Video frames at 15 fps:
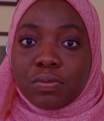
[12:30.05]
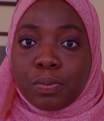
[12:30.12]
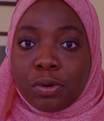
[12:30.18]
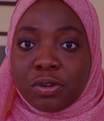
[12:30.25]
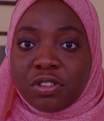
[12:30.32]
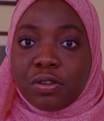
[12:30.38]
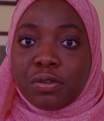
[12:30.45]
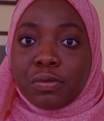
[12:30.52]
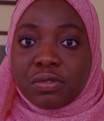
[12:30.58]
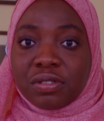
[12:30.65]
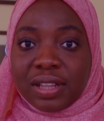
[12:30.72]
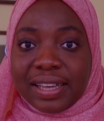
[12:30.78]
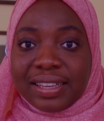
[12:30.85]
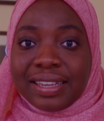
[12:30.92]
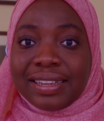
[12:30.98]
portal looks
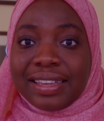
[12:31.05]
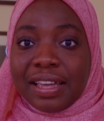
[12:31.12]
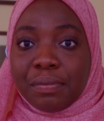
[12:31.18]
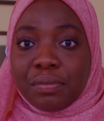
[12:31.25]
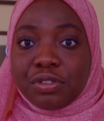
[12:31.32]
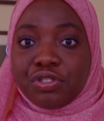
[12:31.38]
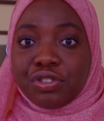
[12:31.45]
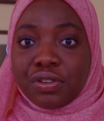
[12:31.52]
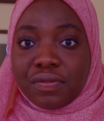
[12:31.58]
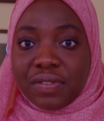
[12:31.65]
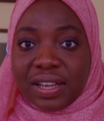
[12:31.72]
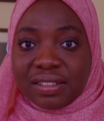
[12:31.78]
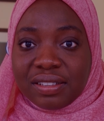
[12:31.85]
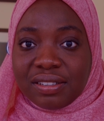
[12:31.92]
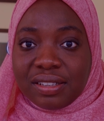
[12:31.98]
like in Cambridge
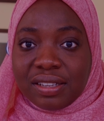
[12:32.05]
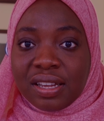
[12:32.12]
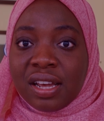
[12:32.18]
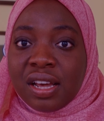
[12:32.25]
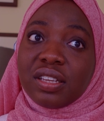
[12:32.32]
University.